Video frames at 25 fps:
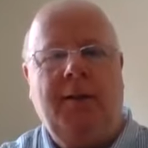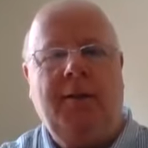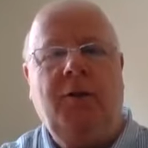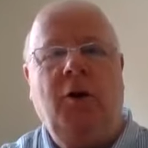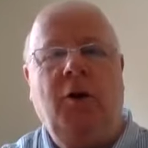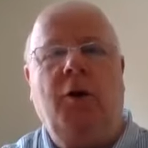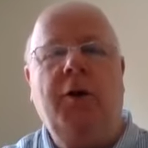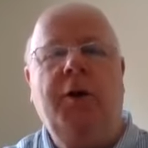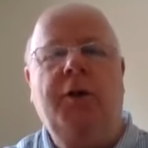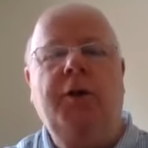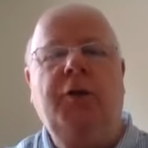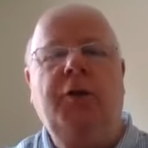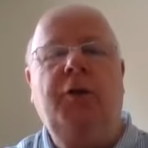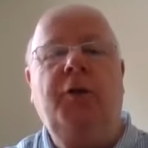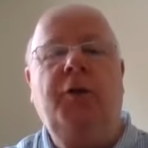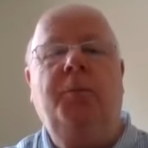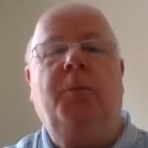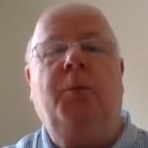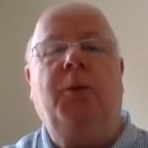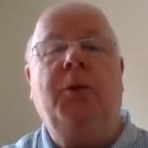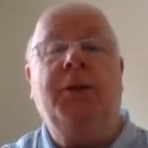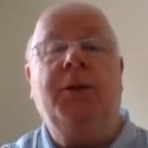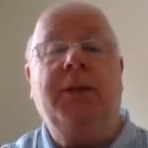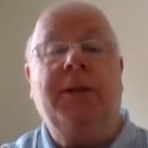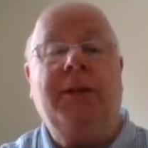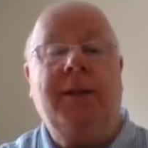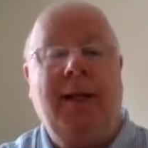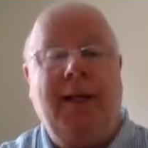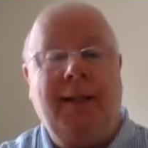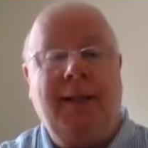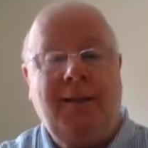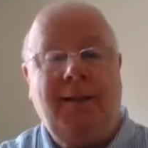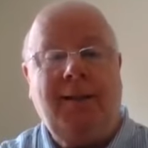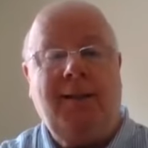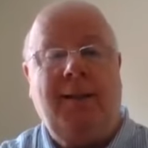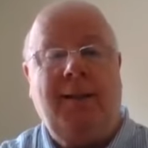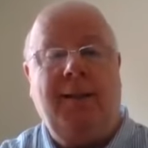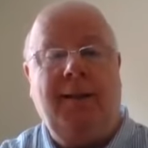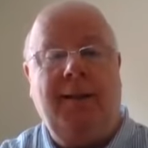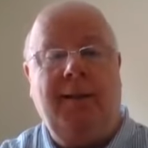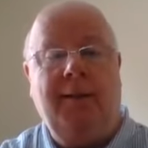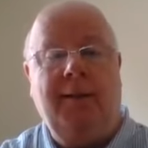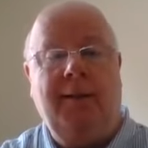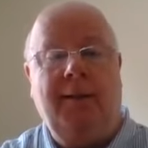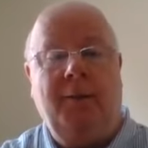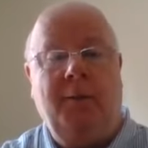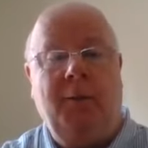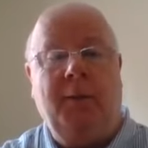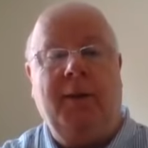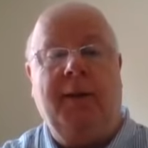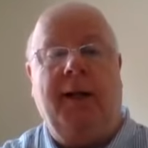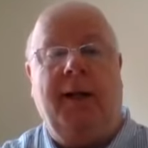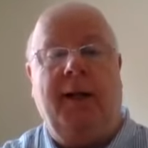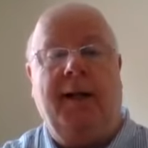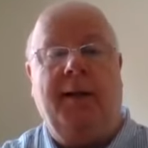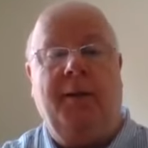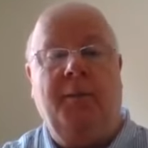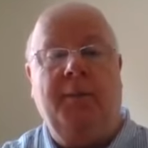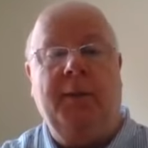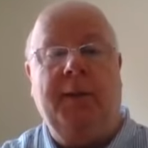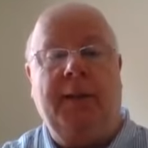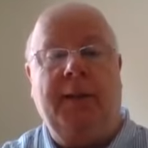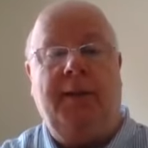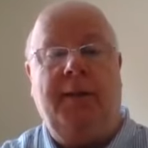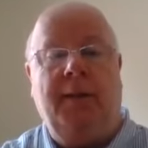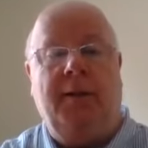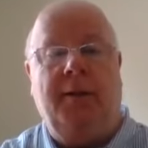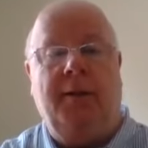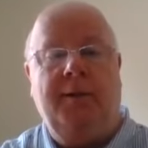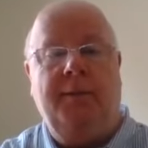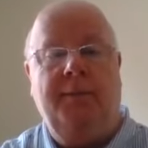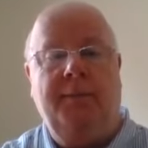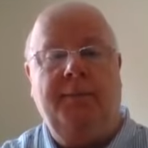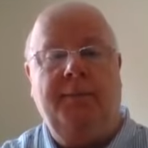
God knew precisely what Adam had done.